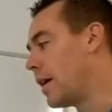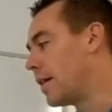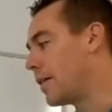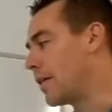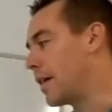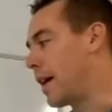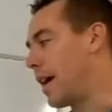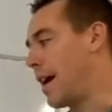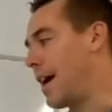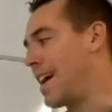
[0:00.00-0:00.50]

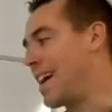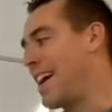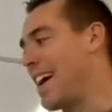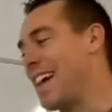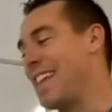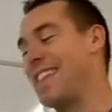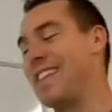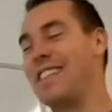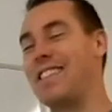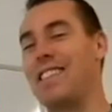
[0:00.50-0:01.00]
Okay,
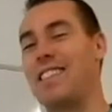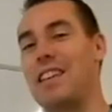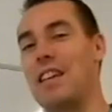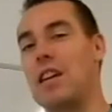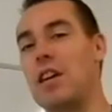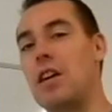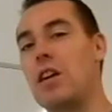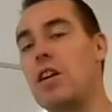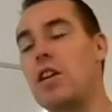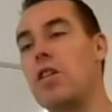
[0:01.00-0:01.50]
this is a
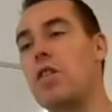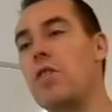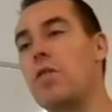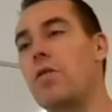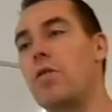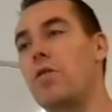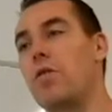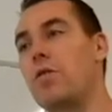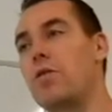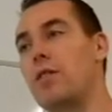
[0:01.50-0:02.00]

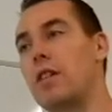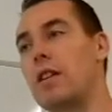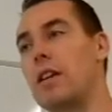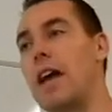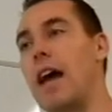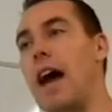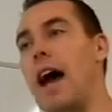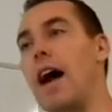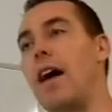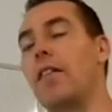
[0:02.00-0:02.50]
huge
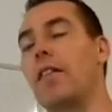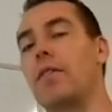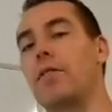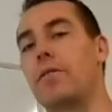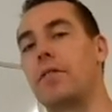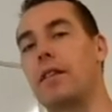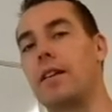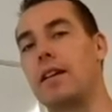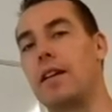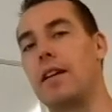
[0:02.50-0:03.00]

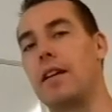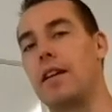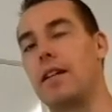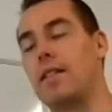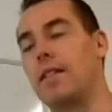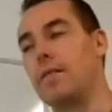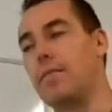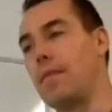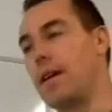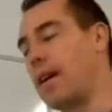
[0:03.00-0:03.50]
calorie
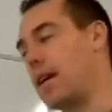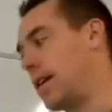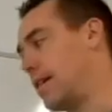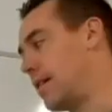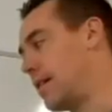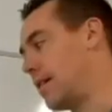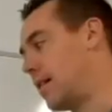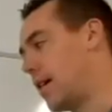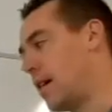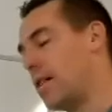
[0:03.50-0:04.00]

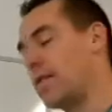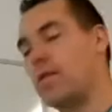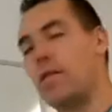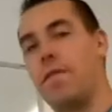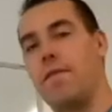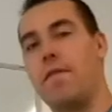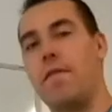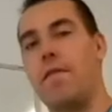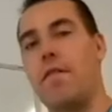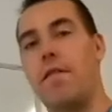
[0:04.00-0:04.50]
demand. So
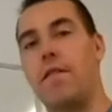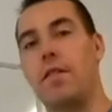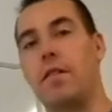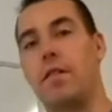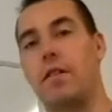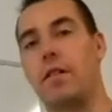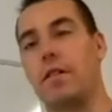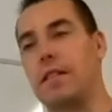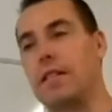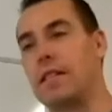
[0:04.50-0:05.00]
if you've ever
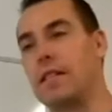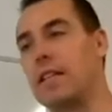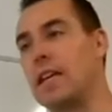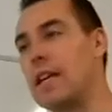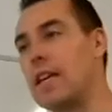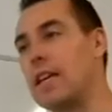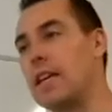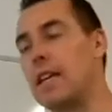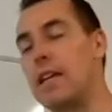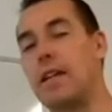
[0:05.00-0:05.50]
gone
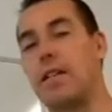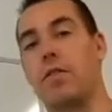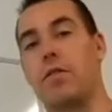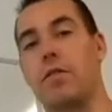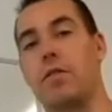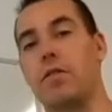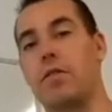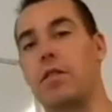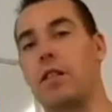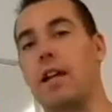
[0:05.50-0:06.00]
skiing or
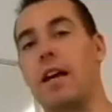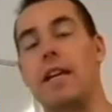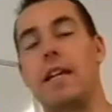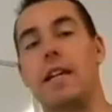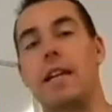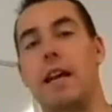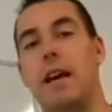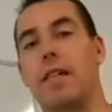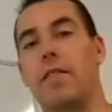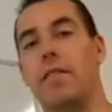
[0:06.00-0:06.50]

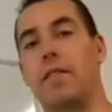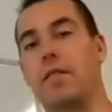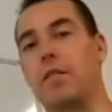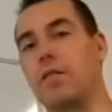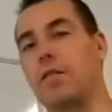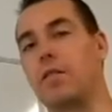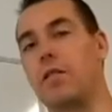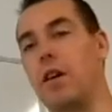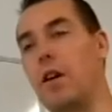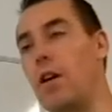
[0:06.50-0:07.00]
sledding out in the
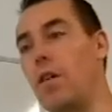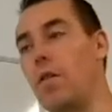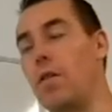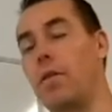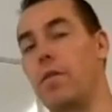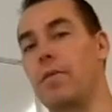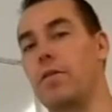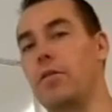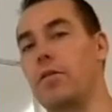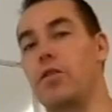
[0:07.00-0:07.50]
snow,
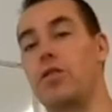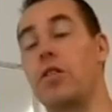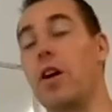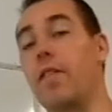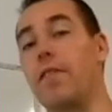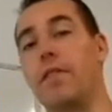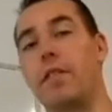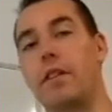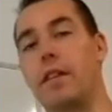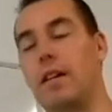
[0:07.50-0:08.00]
or just
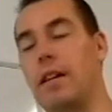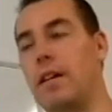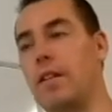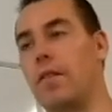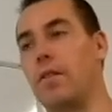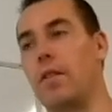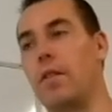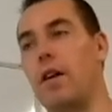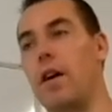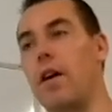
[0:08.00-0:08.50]
shoveling,
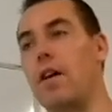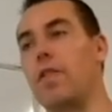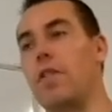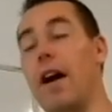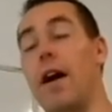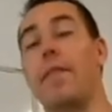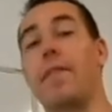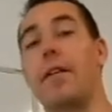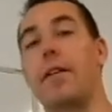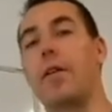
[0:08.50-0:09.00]
or you're
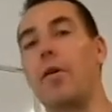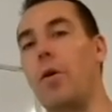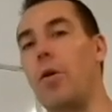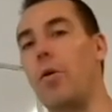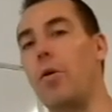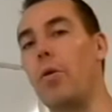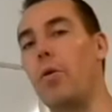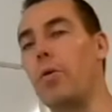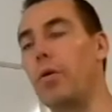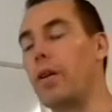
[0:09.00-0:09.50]
out in the
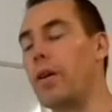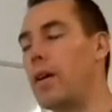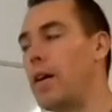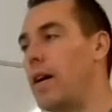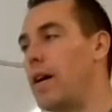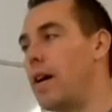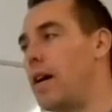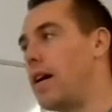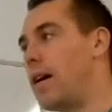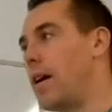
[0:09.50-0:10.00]
cold,
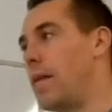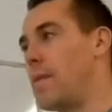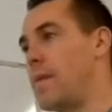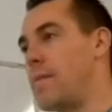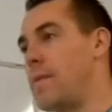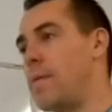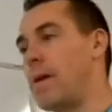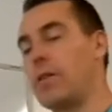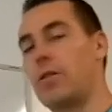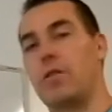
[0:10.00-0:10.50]
maybe
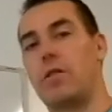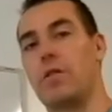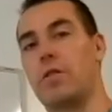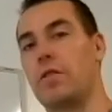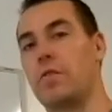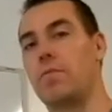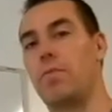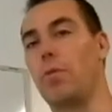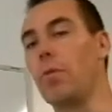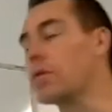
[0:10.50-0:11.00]
watching a
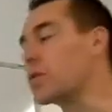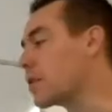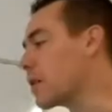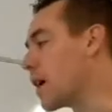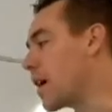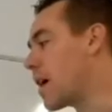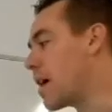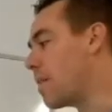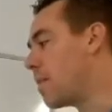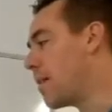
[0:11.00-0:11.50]
sports
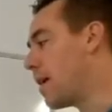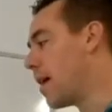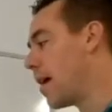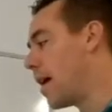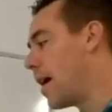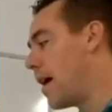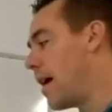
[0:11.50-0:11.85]
game,